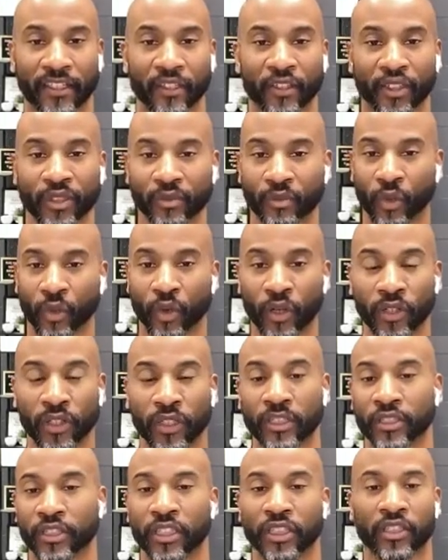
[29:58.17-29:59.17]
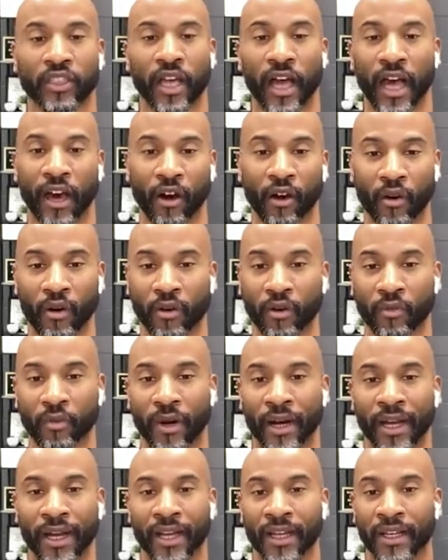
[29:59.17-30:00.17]
There's more than just how
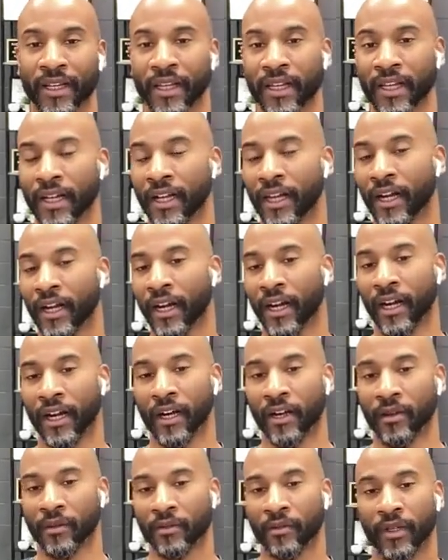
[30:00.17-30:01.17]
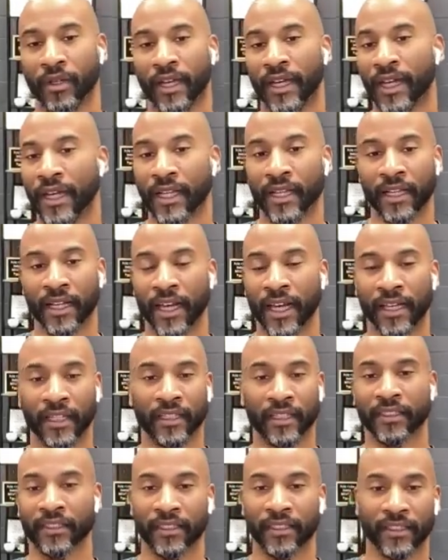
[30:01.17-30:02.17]
my uh,
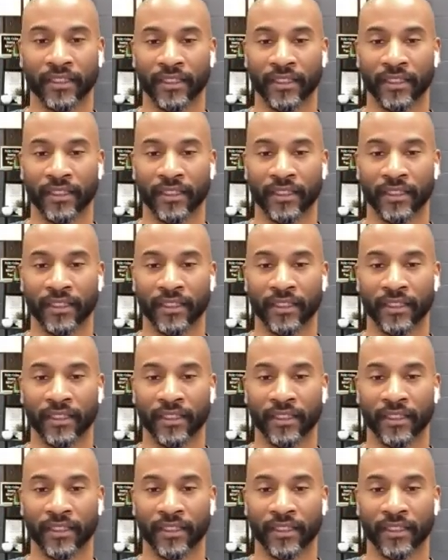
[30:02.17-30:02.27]
agonist and